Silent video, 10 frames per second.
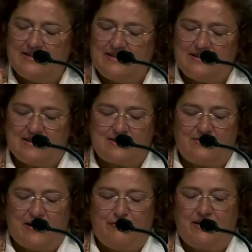
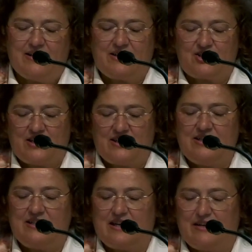Second, the
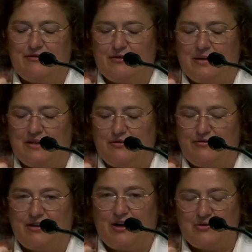male-female differentiation,
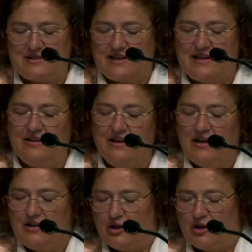to species.